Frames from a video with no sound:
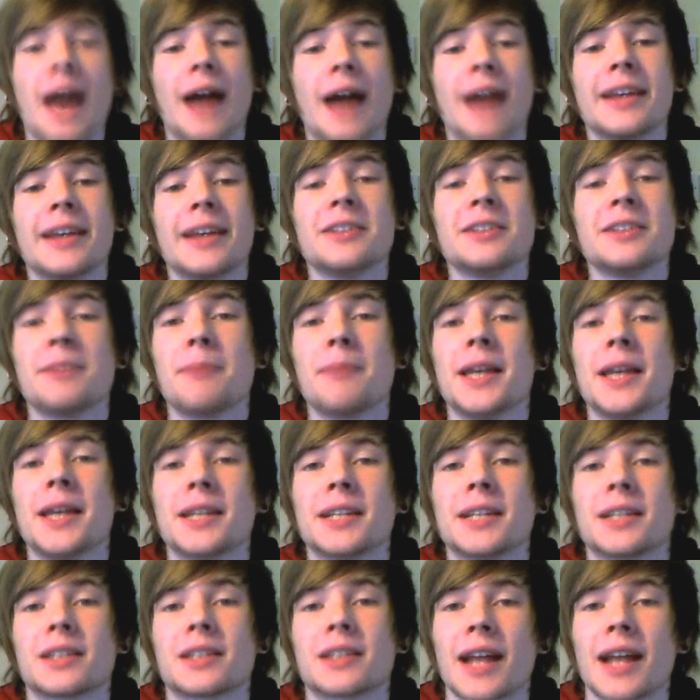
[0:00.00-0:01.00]
and here's a
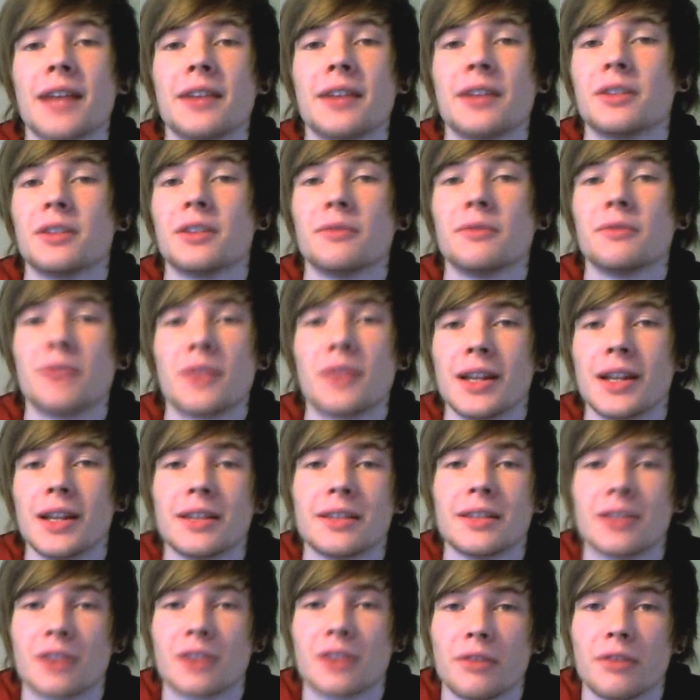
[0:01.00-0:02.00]
basic skeleton for the
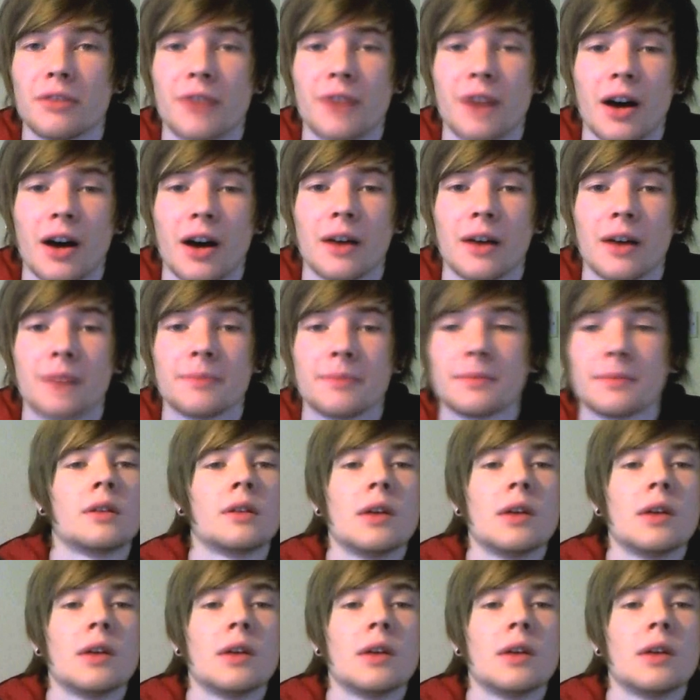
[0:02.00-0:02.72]
list so far.